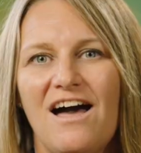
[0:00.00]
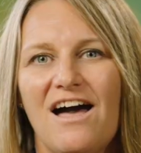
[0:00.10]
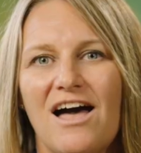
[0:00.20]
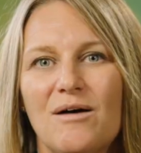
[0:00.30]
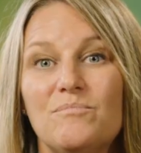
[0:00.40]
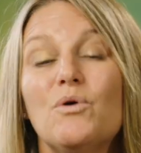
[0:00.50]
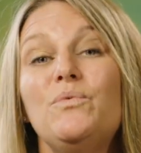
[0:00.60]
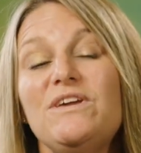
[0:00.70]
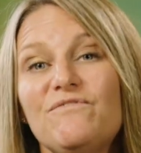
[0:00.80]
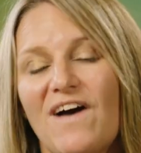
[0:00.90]
But
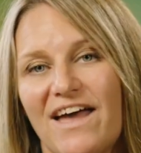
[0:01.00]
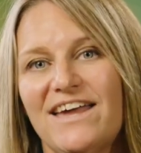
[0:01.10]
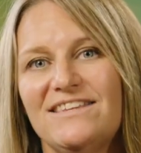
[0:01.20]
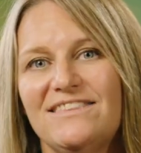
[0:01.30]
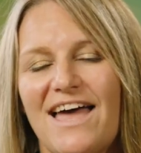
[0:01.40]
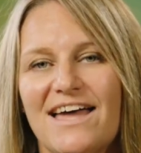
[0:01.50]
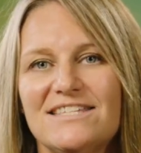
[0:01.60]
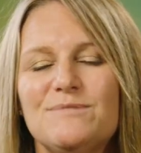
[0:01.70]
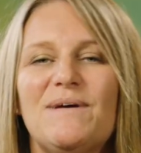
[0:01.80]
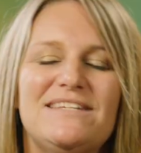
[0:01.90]
we find
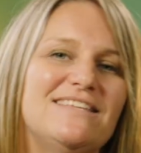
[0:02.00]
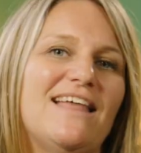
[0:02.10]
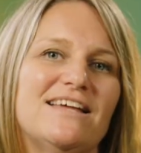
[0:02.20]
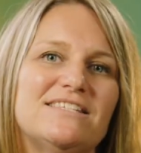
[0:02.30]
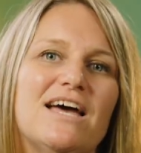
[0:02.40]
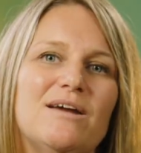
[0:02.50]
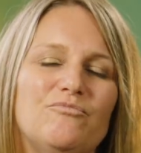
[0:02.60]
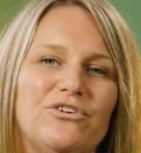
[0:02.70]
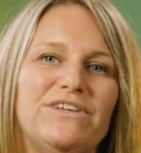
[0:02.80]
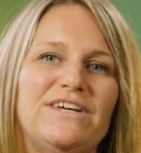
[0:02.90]
that spending that
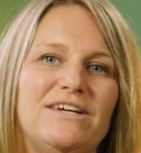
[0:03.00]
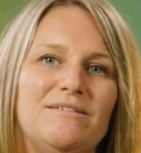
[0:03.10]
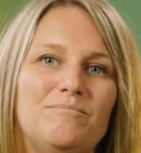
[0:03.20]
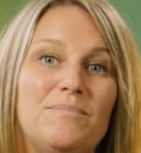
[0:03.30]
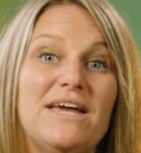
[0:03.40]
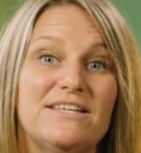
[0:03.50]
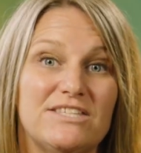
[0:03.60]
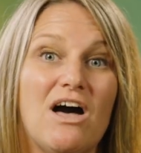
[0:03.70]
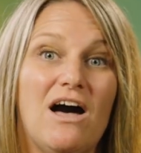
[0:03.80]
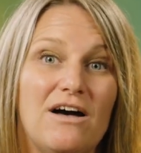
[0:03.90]
time really pays
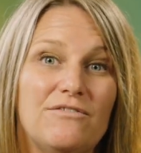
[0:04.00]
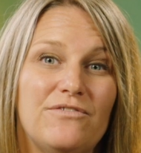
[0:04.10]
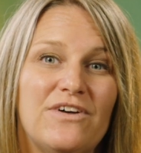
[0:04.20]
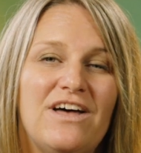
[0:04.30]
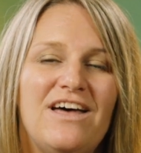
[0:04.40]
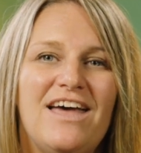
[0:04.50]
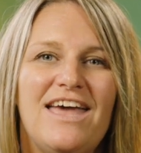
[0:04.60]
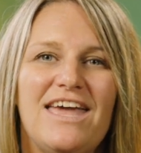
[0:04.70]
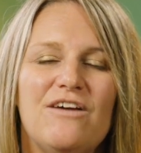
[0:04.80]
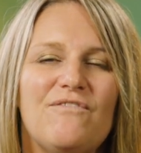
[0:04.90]
off.
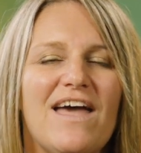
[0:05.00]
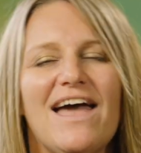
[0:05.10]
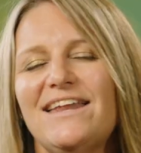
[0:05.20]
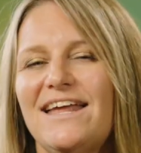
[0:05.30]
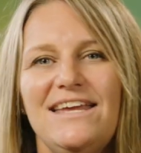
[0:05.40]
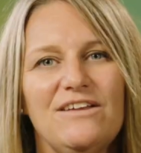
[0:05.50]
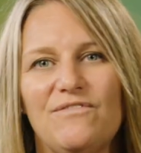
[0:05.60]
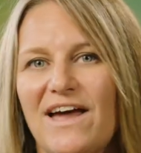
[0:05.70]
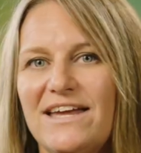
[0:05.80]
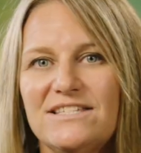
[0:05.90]
If I had any
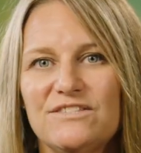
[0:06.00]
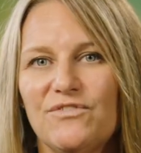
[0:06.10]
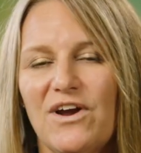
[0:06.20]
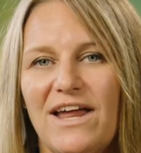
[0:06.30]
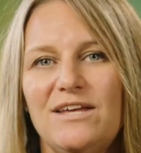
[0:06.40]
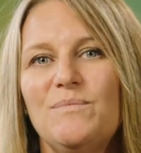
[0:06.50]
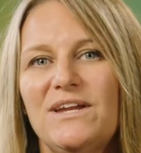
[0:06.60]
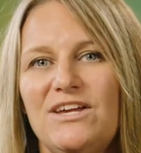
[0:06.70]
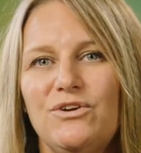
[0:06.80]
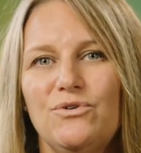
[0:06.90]
advice for
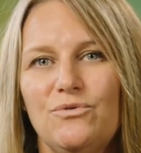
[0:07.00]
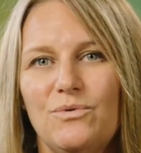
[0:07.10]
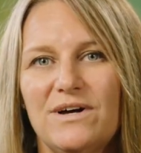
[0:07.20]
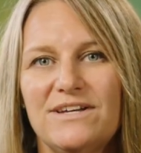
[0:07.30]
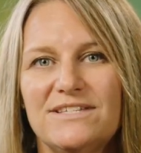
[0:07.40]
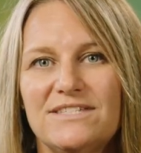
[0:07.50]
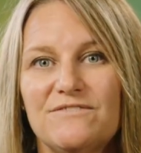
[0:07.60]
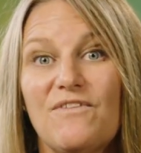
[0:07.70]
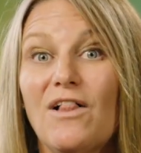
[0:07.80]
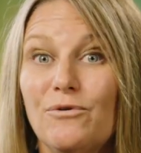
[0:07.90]
anybody who was
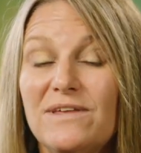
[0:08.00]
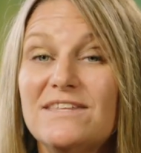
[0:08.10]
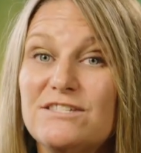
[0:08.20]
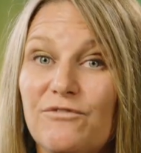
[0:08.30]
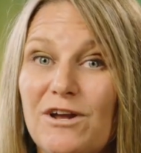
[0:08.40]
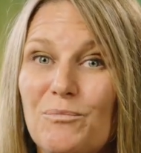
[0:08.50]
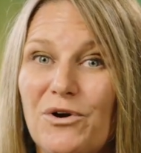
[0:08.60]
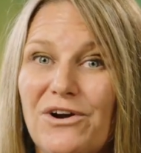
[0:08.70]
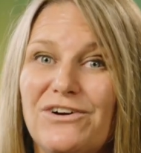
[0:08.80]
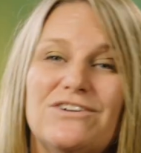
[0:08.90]
following this
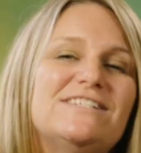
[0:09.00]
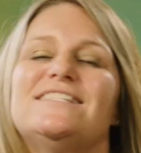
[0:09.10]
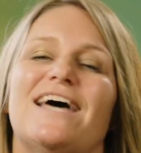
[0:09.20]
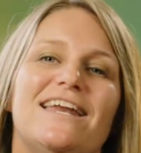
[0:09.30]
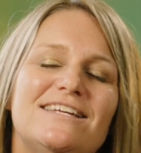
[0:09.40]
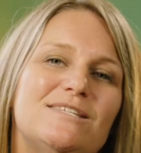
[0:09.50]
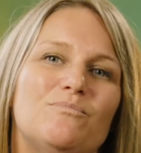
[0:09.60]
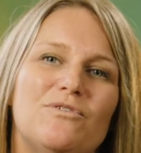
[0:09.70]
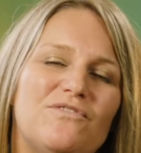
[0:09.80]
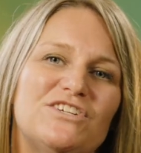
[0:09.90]
framework or designing some
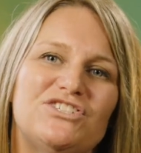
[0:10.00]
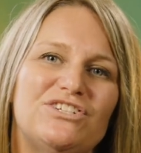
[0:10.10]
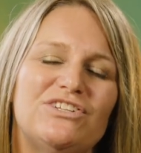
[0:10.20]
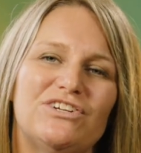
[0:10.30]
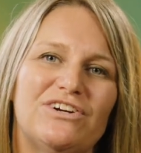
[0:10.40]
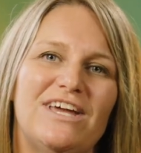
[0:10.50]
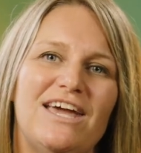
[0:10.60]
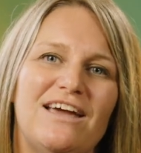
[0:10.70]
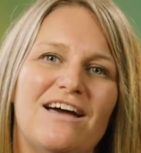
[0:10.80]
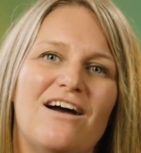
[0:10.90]
professional
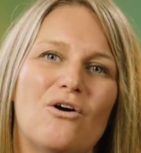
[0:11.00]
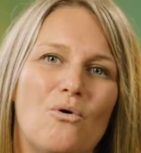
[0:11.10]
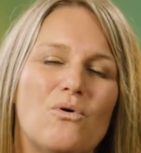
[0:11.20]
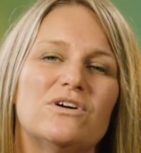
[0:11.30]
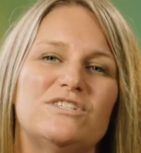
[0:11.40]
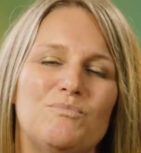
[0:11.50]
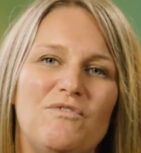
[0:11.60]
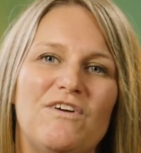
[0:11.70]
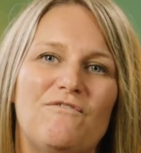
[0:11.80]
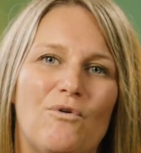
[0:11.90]
learning cohorts
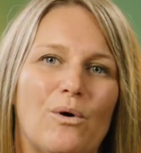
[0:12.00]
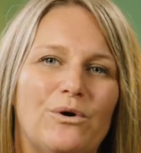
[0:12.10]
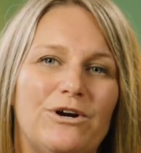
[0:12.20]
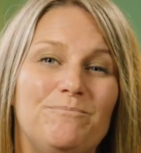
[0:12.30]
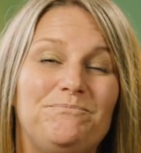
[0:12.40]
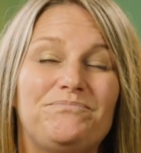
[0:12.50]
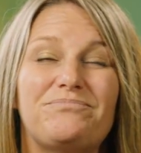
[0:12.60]
moving forward,